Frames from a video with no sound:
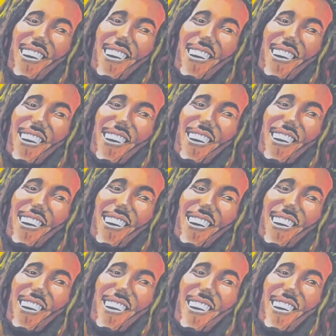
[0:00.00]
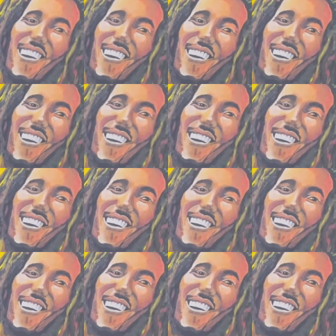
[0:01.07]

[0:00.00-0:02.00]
[no speech]